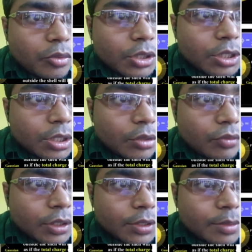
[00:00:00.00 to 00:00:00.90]
position
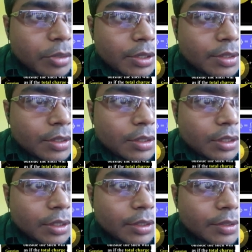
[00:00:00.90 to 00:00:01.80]
which is present
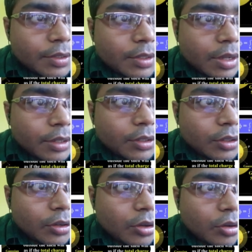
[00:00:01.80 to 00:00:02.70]
inside,
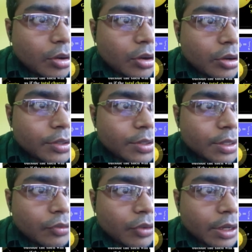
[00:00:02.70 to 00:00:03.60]
or
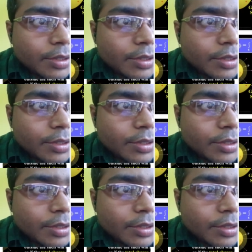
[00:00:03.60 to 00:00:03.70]
say for